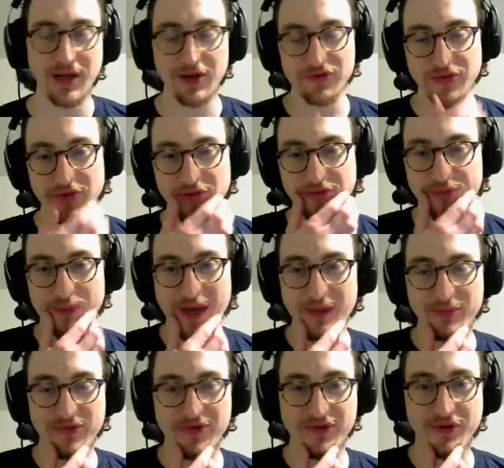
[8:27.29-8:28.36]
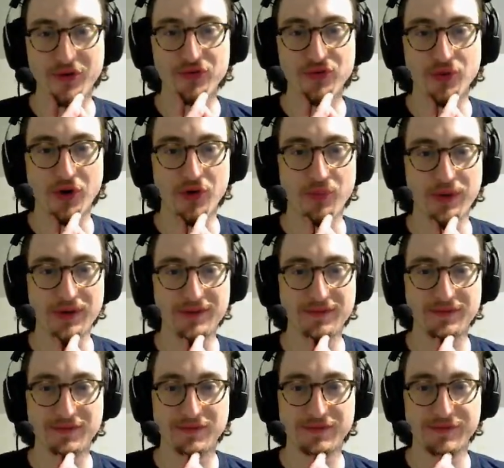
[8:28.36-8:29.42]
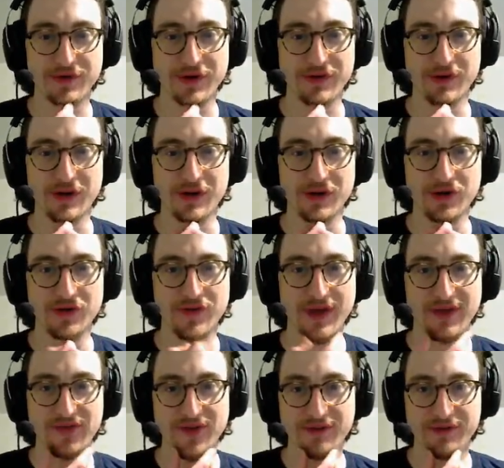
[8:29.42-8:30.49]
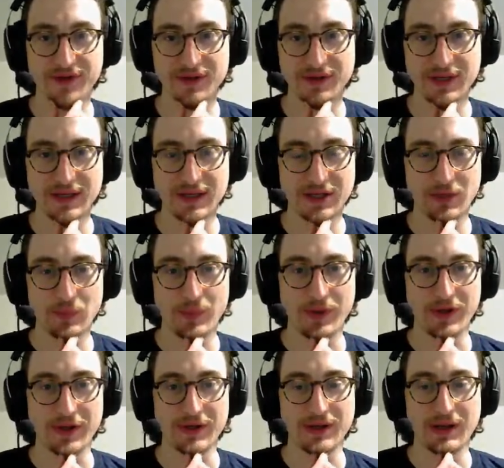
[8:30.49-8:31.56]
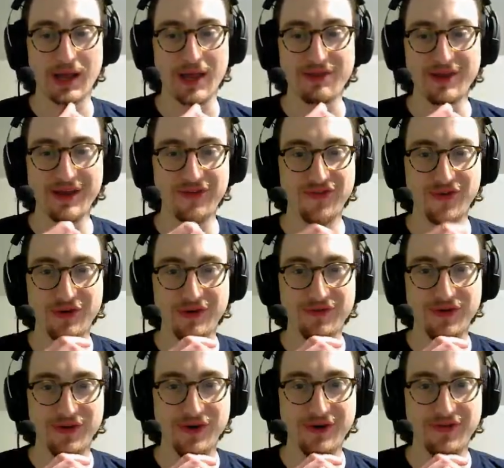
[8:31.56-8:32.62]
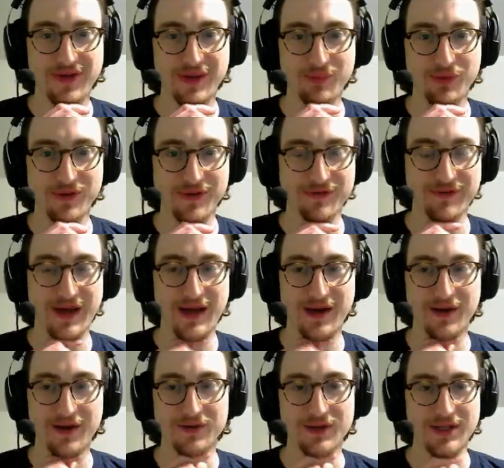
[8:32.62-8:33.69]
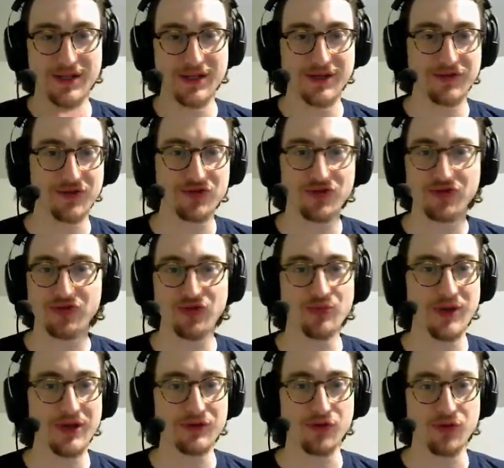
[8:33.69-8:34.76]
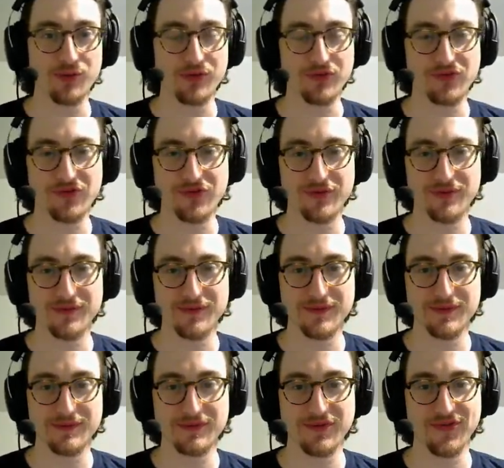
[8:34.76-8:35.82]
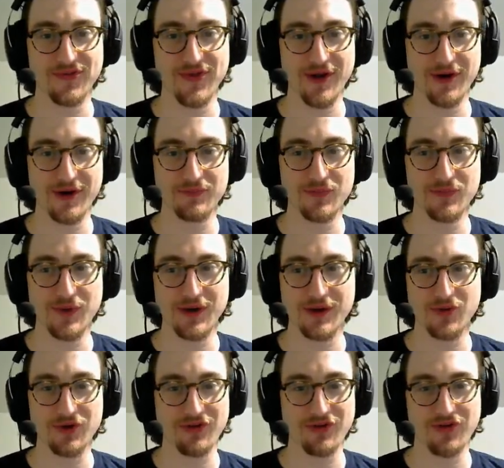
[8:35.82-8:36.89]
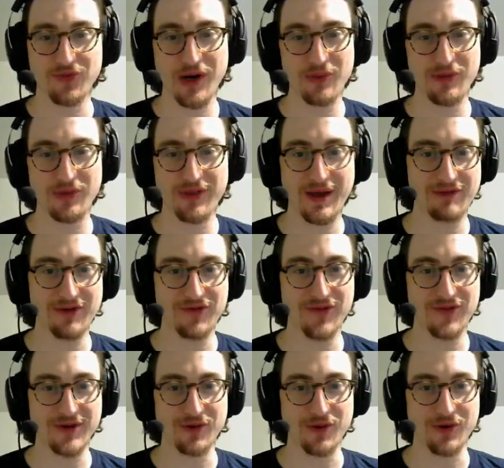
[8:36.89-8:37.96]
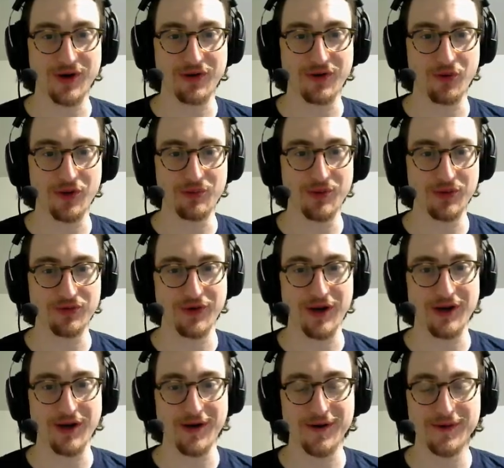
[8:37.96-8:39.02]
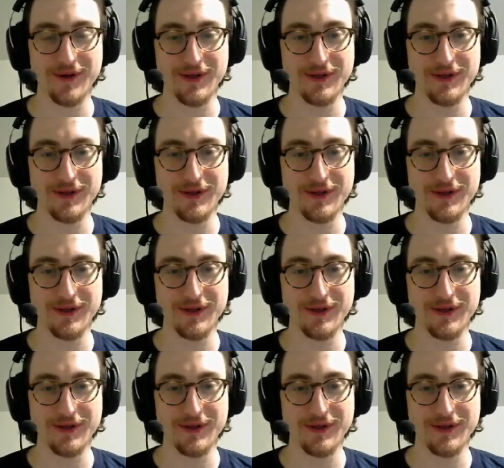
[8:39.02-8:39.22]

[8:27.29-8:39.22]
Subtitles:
So this map is a little too open for a good test of it, but I think it still gives a good example of how there's just too many globals to set up, which is a problem with every single Unholy build right now.